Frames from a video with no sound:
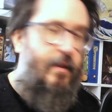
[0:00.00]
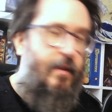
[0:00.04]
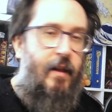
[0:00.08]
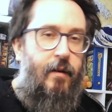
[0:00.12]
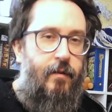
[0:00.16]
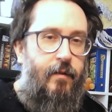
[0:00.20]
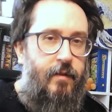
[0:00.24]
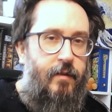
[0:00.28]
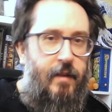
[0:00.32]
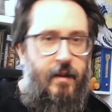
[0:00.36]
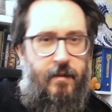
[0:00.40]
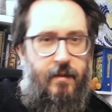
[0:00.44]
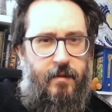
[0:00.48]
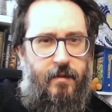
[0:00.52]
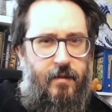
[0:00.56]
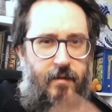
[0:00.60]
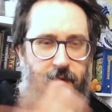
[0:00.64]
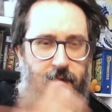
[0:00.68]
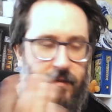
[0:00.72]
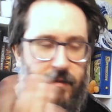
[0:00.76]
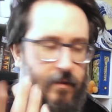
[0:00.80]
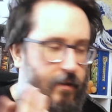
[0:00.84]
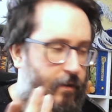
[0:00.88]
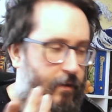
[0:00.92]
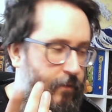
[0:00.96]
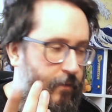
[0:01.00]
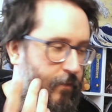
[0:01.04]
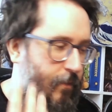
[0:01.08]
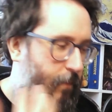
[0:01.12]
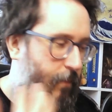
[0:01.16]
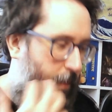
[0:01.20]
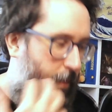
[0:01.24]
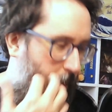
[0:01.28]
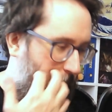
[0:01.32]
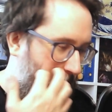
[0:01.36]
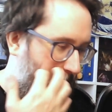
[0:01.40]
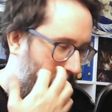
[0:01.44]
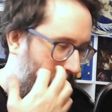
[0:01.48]
that's just kind
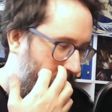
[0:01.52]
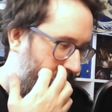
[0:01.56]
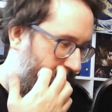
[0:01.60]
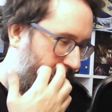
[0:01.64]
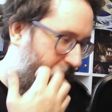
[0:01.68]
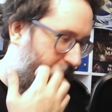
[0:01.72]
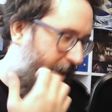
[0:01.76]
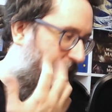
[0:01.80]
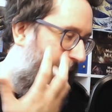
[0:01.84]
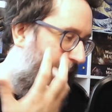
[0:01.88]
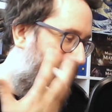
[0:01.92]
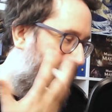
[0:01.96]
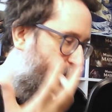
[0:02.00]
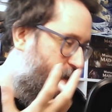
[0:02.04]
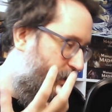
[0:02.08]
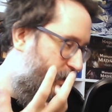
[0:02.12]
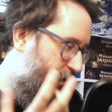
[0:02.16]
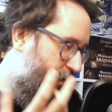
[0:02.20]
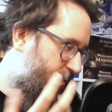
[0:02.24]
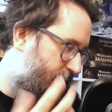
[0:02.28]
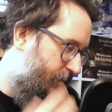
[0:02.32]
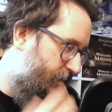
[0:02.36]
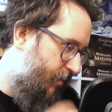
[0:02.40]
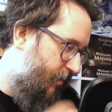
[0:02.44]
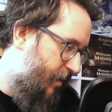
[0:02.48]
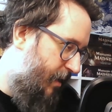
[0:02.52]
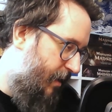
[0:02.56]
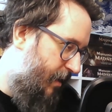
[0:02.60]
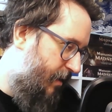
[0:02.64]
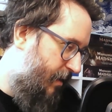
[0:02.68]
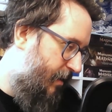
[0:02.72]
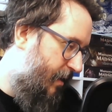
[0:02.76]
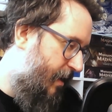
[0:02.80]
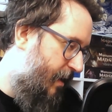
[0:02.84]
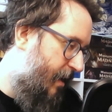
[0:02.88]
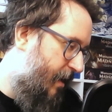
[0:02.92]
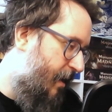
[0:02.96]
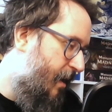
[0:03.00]
of one of the issues of
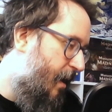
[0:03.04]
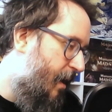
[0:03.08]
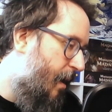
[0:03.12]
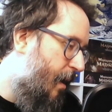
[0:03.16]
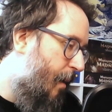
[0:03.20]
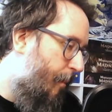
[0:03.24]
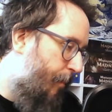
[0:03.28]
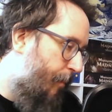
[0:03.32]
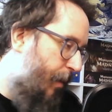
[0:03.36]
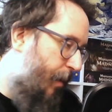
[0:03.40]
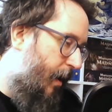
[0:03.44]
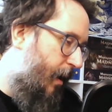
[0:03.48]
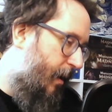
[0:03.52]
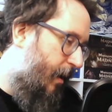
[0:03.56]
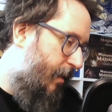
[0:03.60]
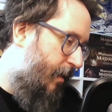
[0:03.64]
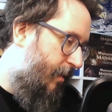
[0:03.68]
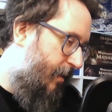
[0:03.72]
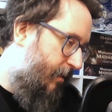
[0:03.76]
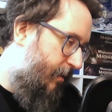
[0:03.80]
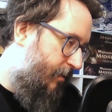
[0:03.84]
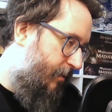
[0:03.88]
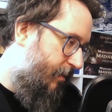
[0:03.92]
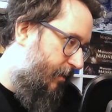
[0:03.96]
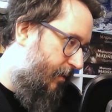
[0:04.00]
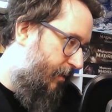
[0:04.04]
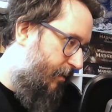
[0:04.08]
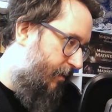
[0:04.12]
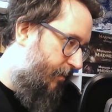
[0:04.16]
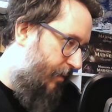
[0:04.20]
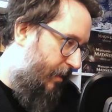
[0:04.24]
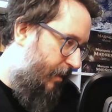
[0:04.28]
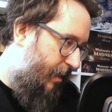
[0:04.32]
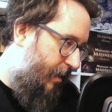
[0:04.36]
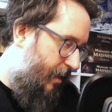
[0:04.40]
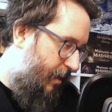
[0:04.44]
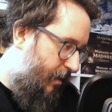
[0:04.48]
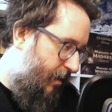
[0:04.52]
D&D. But this is
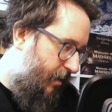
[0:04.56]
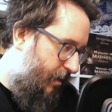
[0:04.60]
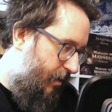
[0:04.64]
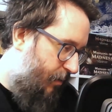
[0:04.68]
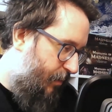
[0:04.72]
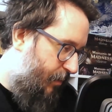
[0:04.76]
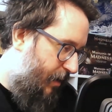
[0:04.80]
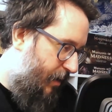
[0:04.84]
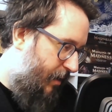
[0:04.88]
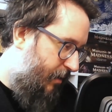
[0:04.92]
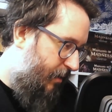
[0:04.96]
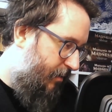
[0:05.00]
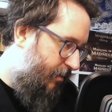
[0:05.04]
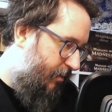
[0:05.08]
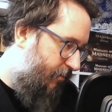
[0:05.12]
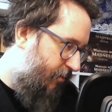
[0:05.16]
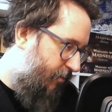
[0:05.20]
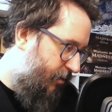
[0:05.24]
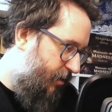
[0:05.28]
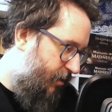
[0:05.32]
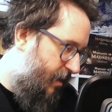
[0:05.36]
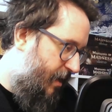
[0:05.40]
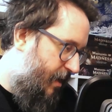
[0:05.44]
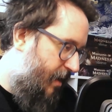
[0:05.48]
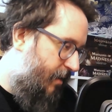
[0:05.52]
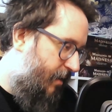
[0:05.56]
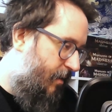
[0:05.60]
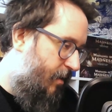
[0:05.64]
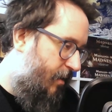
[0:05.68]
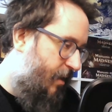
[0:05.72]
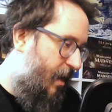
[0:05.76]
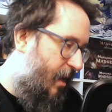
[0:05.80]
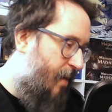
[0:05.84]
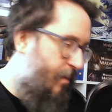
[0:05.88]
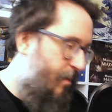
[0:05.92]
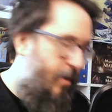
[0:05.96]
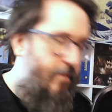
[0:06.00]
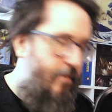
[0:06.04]
the way it's structured here. The
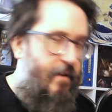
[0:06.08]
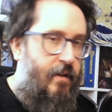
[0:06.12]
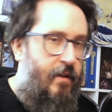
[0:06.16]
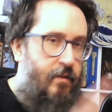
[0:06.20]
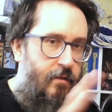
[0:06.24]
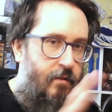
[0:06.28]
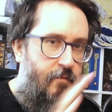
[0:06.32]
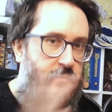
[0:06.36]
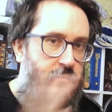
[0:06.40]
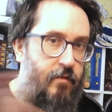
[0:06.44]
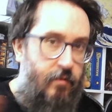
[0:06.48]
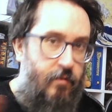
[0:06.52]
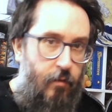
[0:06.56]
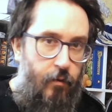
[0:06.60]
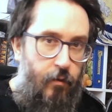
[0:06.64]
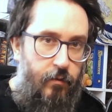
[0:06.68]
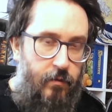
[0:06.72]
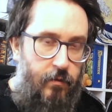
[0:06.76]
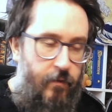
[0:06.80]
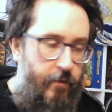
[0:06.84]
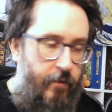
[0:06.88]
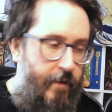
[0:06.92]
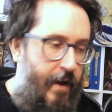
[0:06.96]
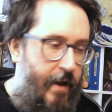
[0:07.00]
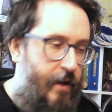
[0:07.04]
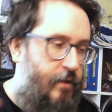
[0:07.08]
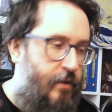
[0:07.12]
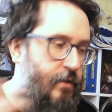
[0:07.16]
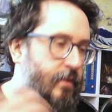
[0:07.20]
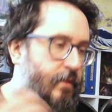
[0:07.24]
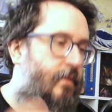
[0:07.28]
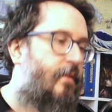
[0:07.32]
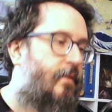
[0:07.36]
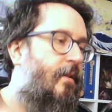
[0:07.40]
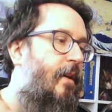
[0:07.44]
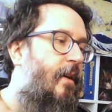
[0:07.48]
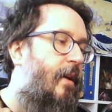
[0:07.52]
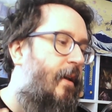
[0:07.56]
DM narrates the results of your
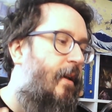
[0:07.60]
actions.